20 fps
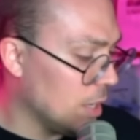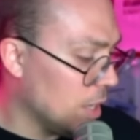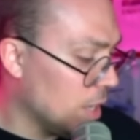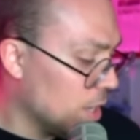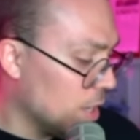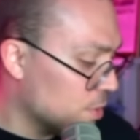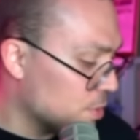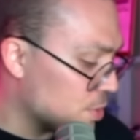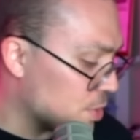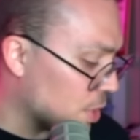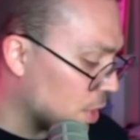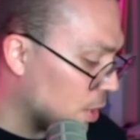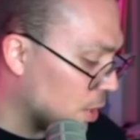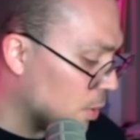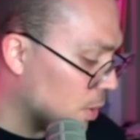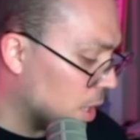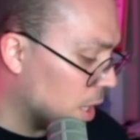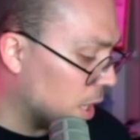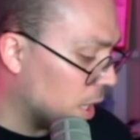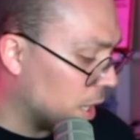
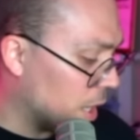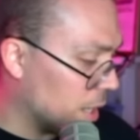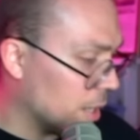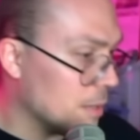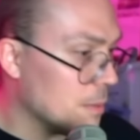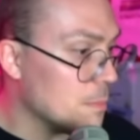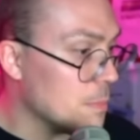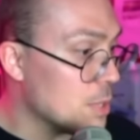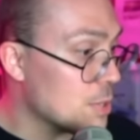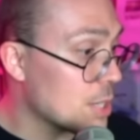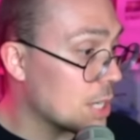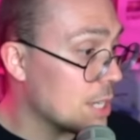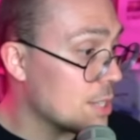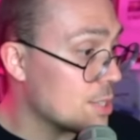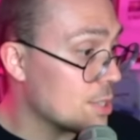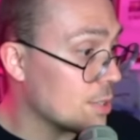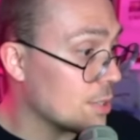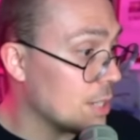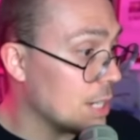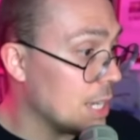So music
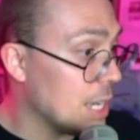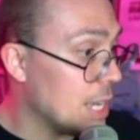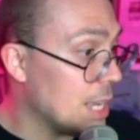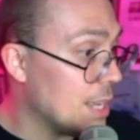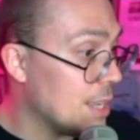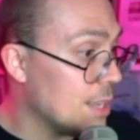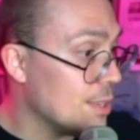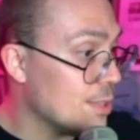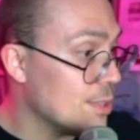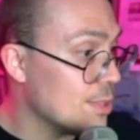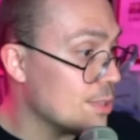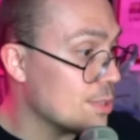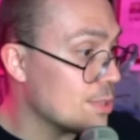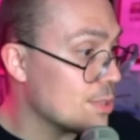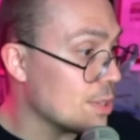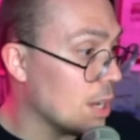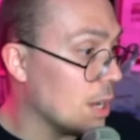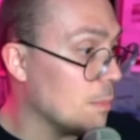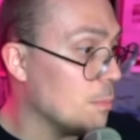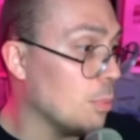history
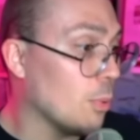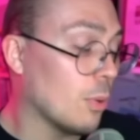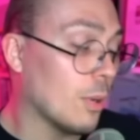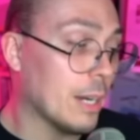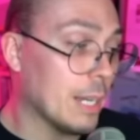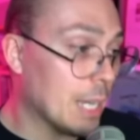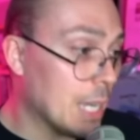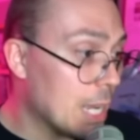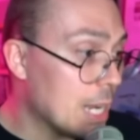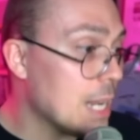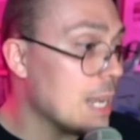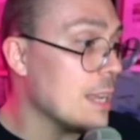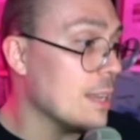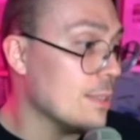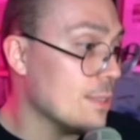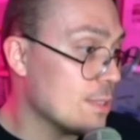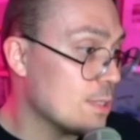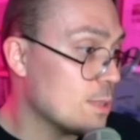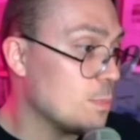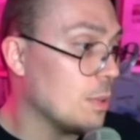is boring. It
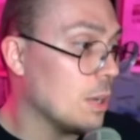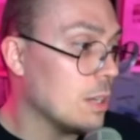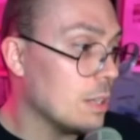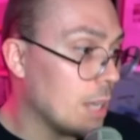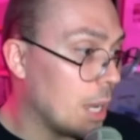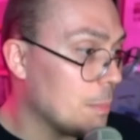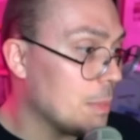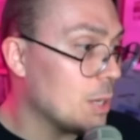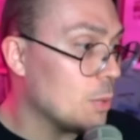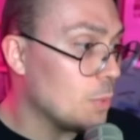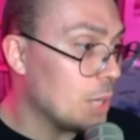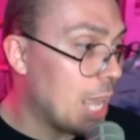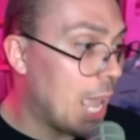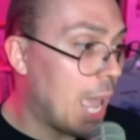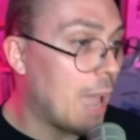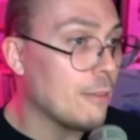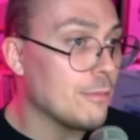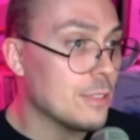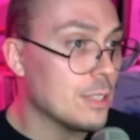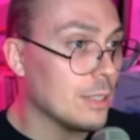is. But I mean, we
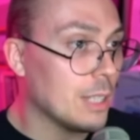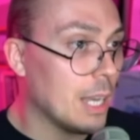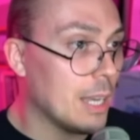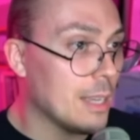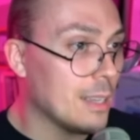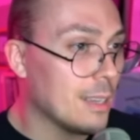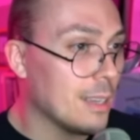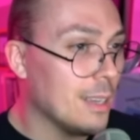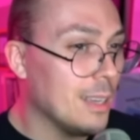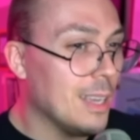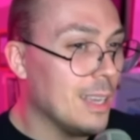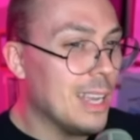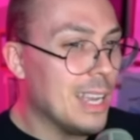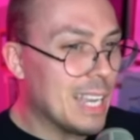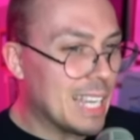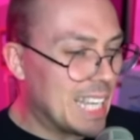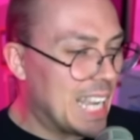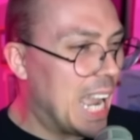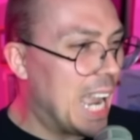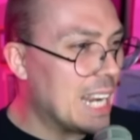have to like
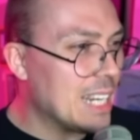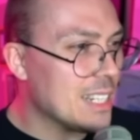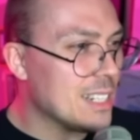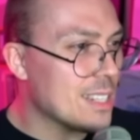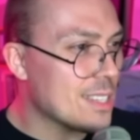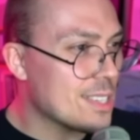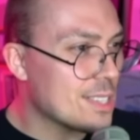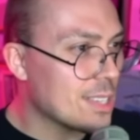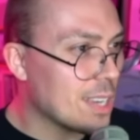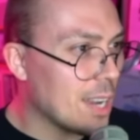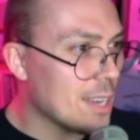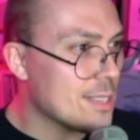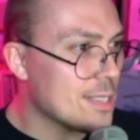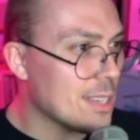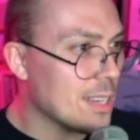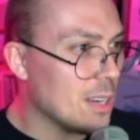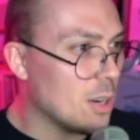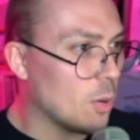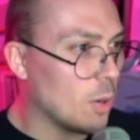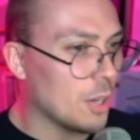kind of discuss
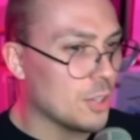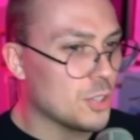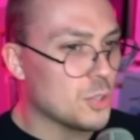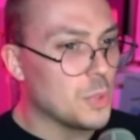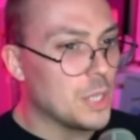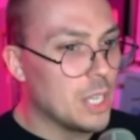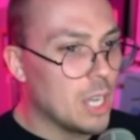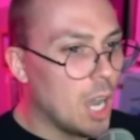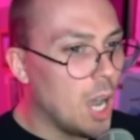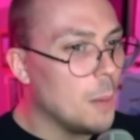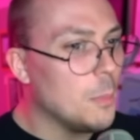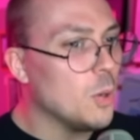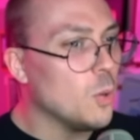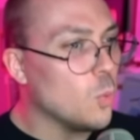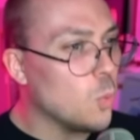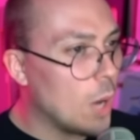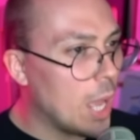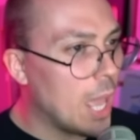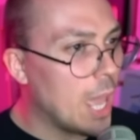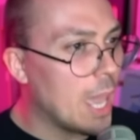it, or else we come
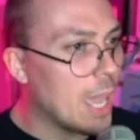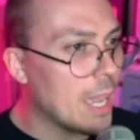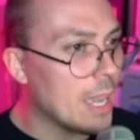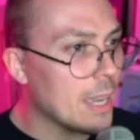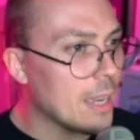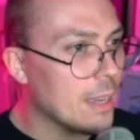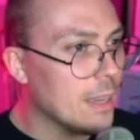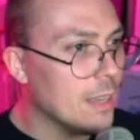away